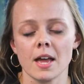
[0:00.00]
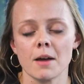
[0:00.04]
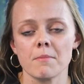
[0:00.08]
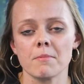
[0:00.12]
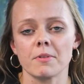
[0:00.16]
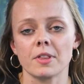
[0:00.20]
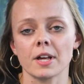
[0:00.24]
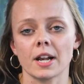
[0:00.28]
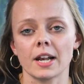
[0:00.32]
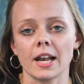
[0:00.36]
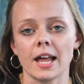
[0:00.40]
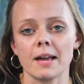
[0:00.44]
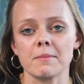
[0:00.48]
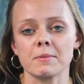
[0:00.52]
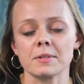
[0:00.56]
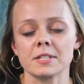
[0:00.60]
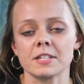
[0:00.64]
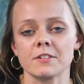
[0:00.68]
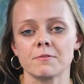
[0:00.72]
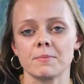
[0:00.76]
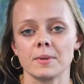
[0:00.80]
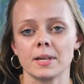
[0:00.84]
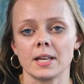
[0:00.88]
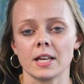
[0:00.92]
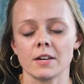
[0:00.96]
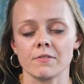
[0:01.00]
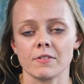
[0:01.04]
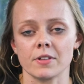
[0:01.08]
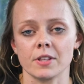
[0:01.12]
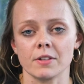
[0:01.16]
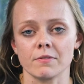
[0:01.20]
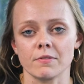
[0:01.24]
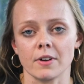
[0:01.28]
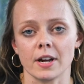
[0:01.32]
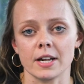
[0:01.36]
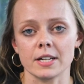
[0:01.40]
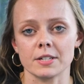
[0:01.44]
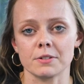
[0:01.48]
but the claimants have been given the
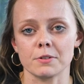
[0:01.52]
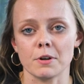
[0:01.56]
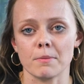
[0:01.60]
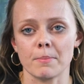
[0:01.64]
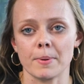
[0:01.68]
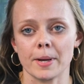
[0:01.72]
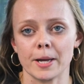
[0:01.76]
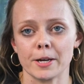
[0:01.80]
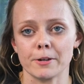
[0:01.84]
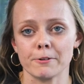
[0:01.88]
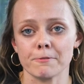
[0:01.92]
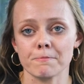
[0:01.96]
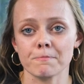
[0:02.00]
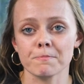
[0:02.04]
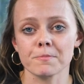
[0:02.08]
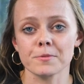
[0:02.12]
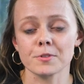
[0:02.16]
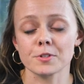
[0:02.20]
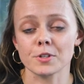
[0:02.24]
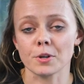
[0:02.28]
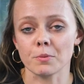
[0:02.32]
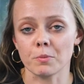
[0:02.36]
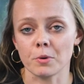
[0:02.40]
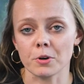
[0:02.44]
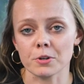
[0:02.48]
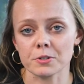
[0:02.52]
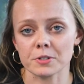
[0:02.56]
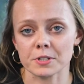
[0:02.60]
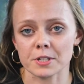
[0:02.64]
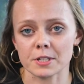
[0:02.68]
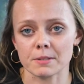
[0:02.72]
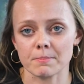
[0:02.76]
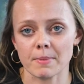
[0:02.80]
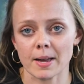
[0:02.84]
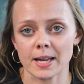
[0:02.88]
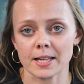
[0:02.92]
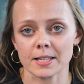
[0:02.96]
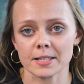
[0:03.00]
right to appeal, so watch this
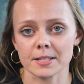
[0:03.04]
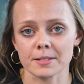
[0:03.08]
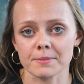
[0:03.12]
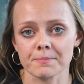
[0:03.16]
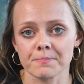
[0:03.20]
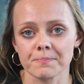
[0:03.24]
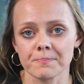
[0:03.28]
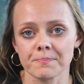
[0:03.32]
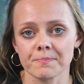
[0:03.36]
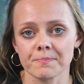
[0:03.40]
space.